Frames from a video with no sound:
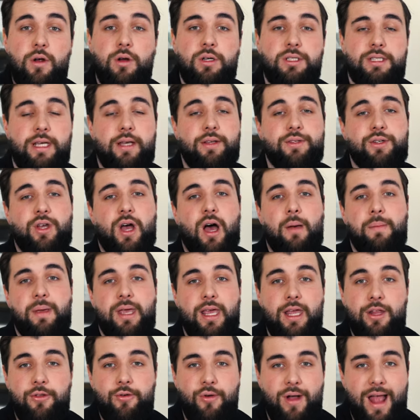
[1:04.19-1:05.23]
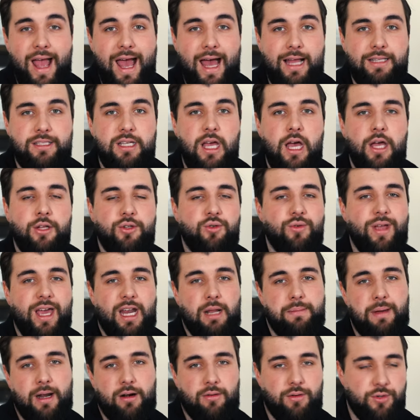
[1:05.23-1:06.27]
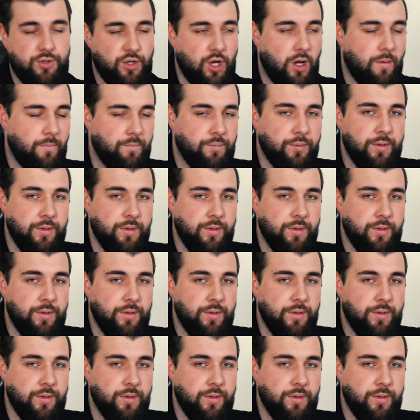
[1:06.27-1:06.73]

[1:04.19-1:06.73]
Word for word: your sales copy in your ads to get a better result.